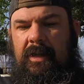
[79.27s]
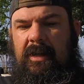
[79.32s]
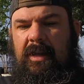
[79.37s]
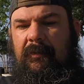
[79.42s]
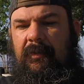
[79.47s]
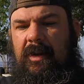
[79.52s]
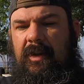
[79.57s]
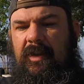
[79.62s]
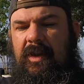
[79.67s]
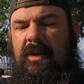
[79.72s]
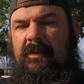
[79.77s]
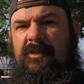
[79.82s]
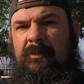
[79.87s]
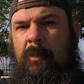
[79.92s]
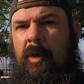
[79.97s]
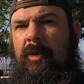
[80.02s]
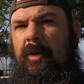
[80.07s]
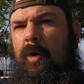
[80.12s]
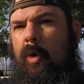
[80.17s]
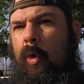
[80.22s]
If you can think of some
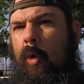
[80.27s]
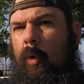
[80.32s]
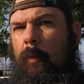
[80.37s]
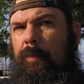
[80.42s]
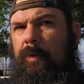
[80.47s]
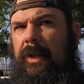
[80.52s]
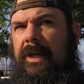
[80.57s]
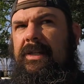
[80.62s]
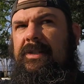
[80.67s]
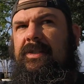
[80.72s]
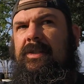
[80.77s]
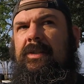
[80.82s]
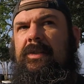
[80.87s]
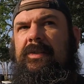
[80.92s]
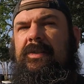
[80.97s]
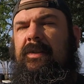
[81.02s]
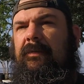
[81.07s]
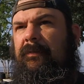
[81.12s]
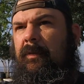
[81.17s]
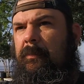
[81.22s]
other cool
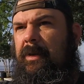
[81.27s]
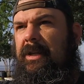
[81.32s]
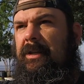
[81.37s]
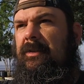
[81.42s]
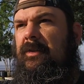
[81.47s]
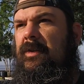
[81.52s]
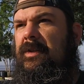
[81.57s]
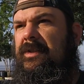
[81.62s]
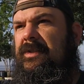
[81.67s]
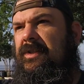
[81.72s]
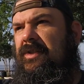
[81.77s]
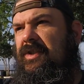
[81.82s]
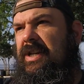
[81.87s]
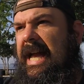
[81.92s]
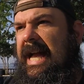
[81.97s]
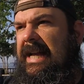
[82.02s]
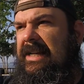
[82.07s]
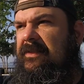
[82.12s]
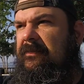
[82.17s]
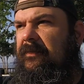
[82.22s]
places for me to do this in
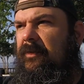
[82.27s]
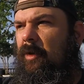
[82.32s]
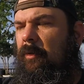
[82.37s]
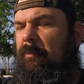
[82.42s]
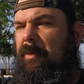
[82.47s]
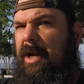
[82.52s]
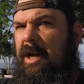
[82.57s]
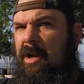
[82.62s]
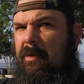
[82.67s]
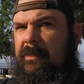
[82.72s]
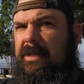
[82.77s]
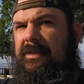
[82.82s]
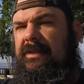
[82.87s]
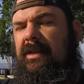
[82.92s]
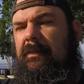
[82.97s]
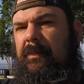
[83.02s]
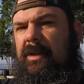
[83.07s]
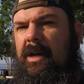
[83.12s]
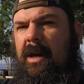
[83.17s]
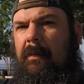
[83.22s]
Jacksonville, by all means
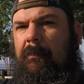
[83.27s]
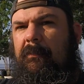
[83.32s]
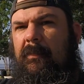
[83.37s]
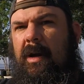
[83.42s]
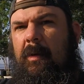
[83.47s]
hit me up.